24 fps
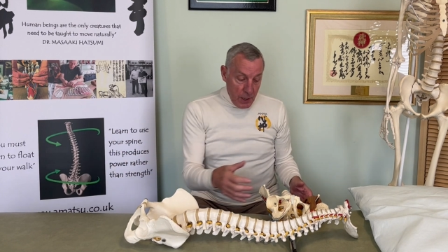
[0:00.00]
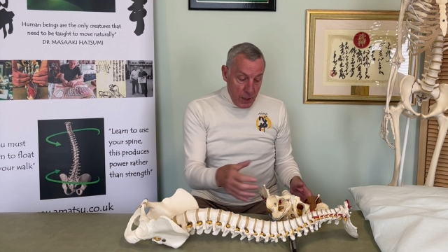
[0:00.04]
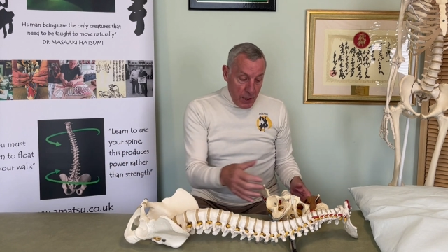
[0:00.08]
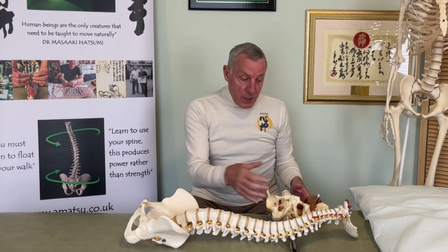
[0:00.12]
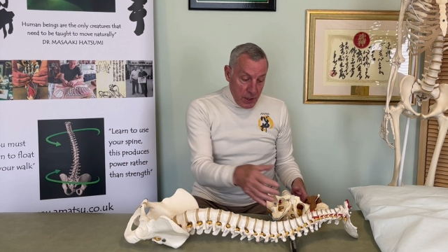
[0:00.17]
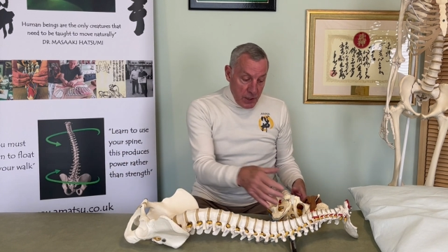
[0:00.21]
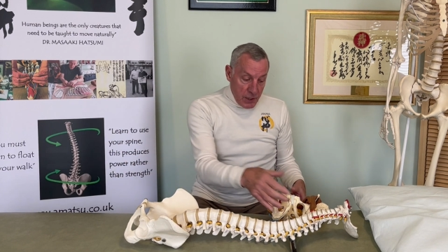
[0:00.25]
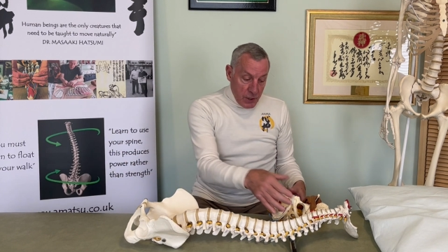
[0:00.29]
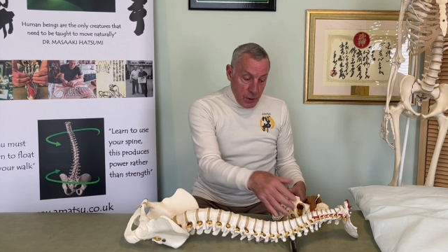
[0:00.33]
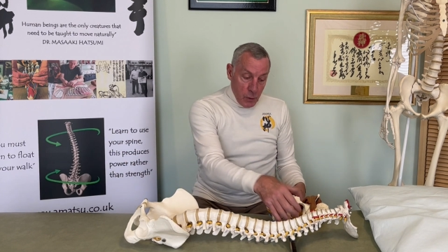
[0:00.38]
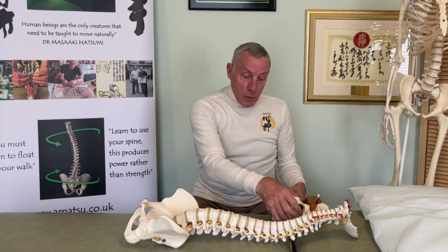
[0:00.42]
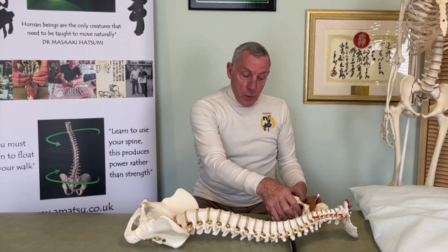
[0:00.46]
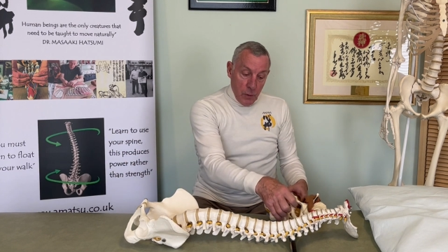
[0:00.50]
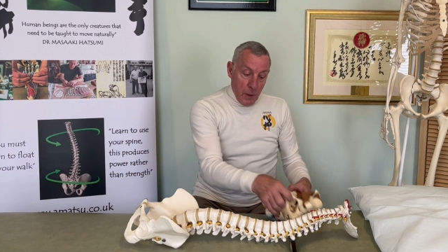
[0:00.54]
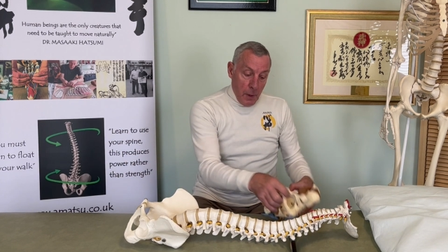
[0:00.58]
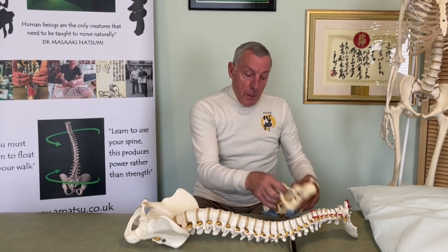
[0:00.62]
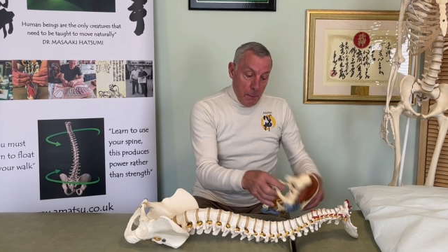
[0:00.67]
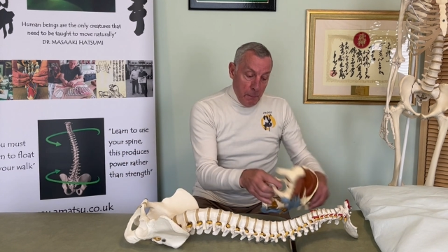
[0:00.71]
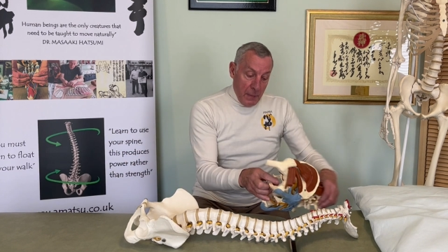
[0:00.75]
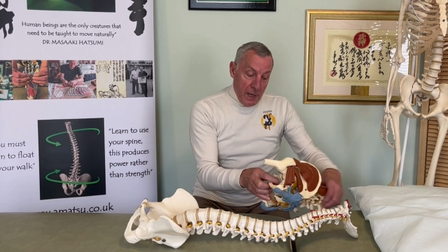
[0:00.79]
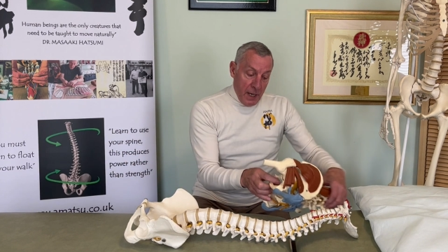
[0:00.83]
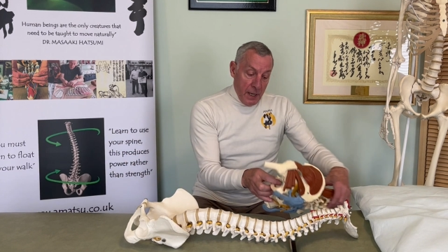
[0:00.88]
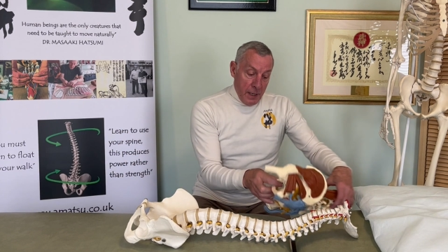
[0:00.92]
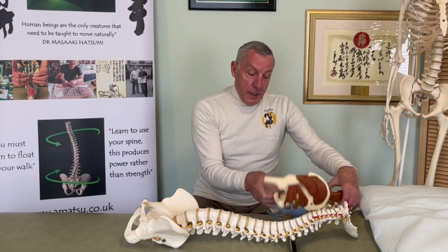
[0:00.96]
So
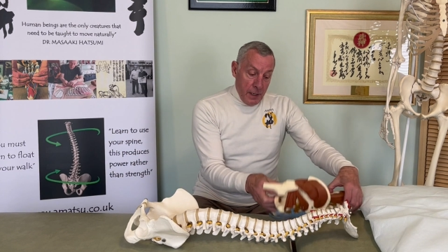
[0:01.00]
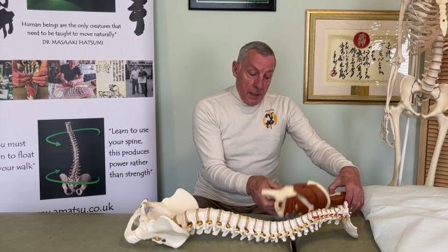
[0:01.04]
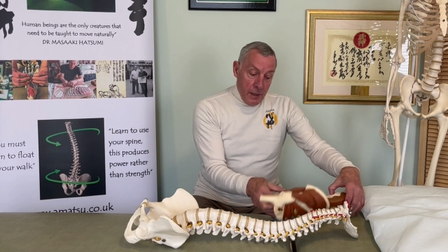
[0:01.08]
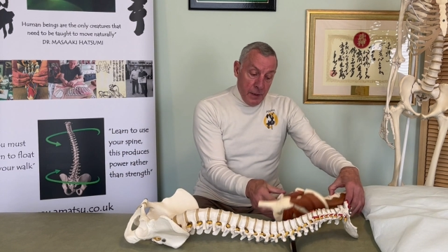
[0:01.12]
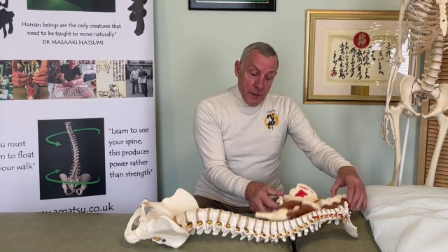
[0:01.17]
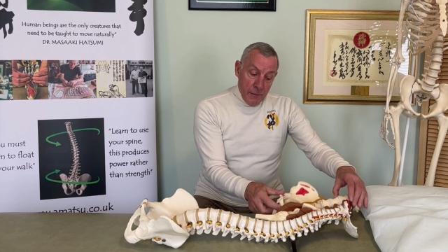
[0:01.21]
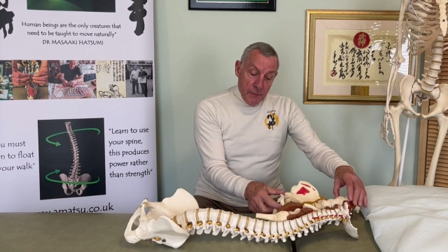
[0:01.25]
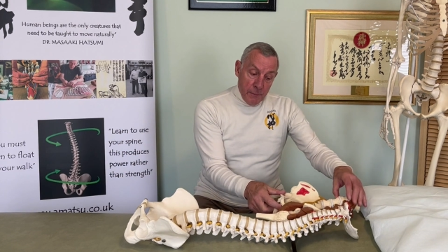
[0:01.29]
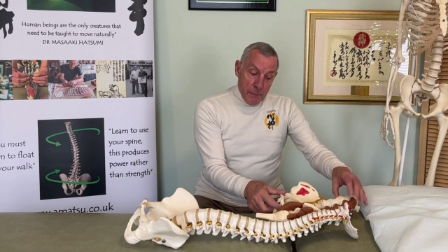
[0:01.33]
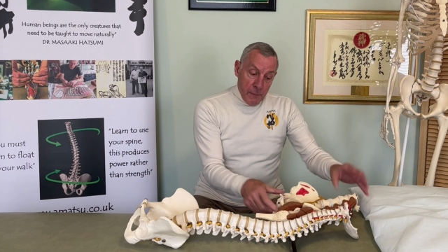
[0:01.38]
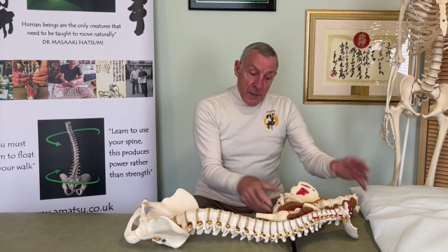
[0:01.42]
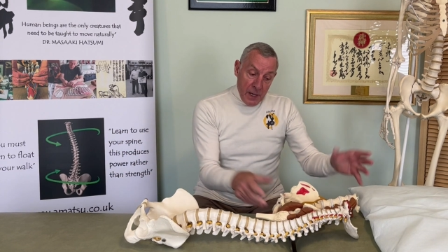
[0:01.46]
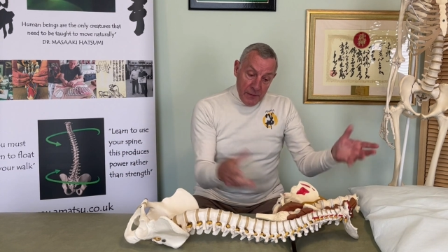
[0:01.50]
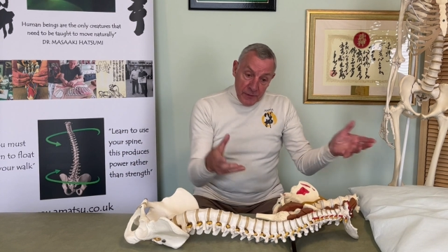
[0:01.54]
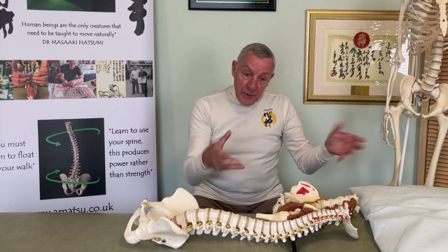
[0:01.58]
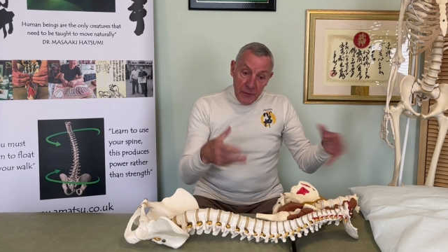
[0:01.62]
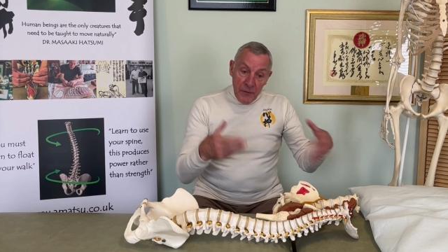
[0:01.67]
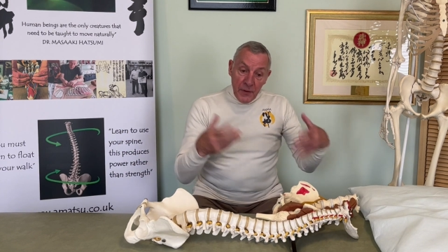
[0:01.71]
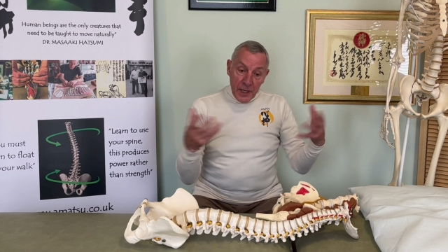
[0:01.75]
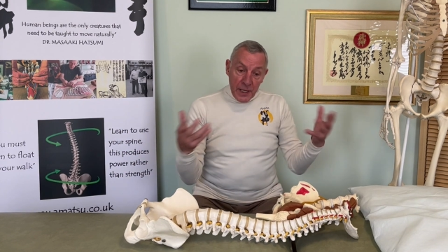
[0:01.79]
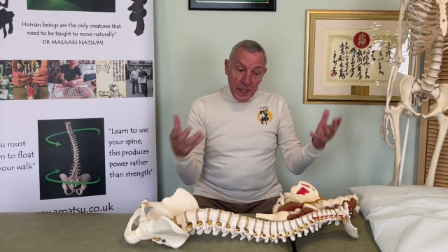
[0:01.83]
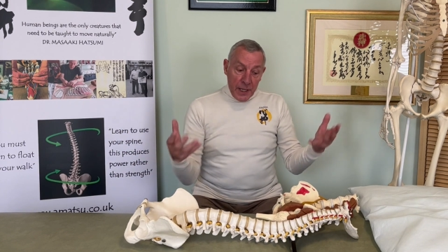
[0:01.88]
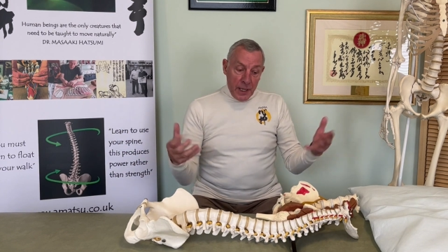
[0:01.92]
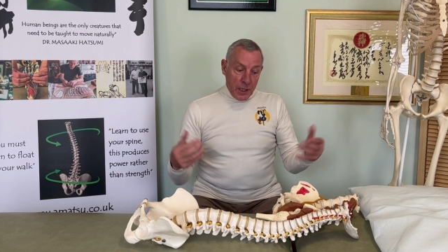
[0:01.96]
in my
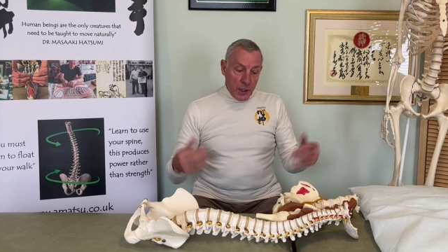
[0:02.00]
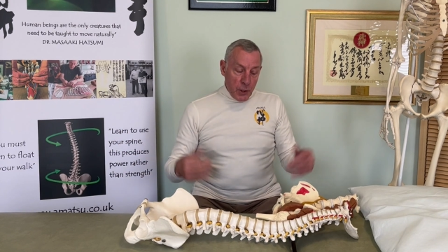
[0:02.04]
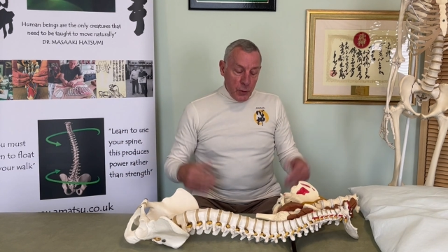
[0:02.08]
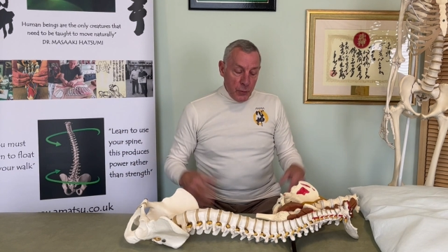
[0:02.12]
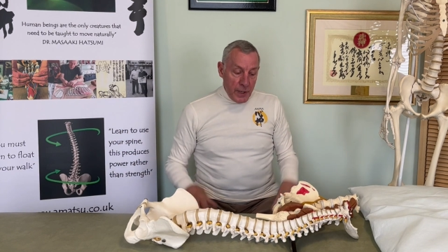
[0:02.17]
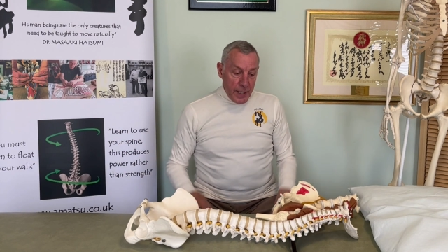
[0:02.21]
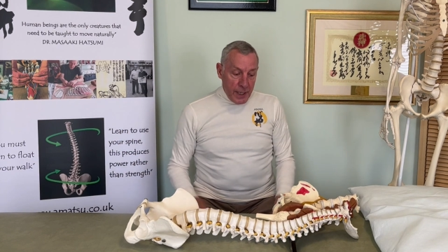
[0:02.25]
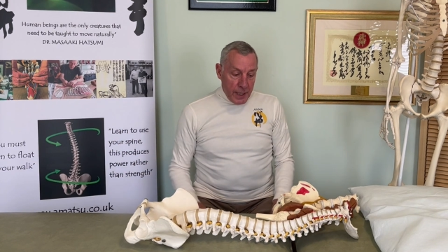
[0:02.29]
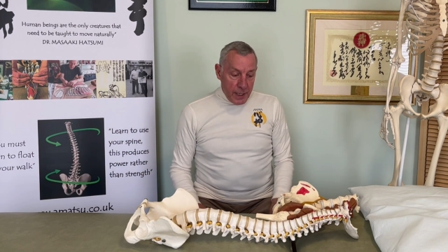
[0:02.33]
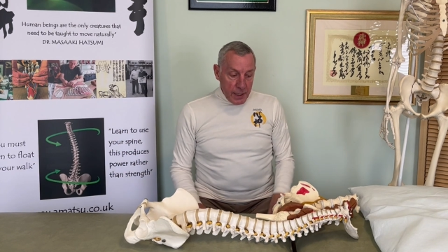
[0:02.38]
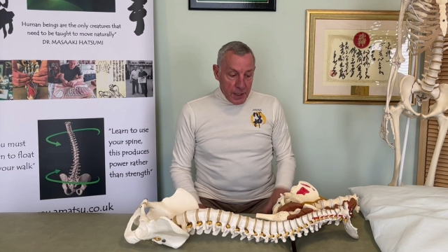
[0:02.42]
50-year career,